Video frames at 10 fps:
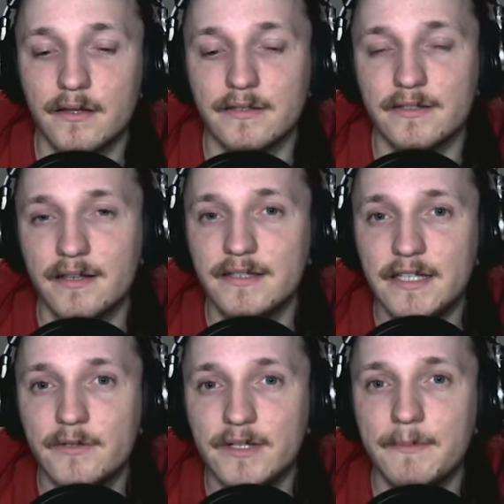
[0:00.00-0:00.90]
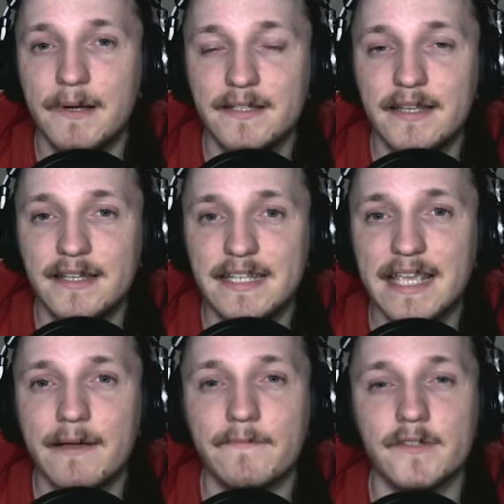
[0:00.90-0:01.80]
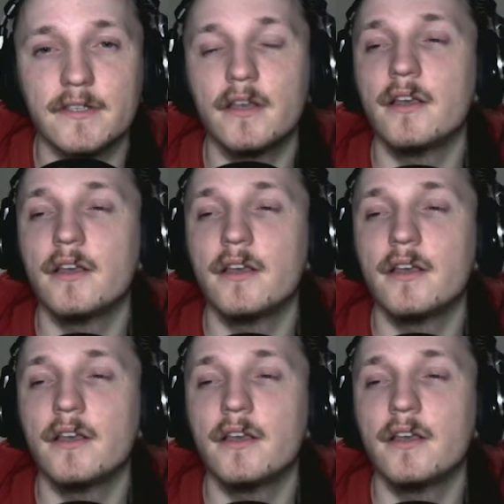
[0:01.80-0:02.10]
as a 1920 by 1080 canvas.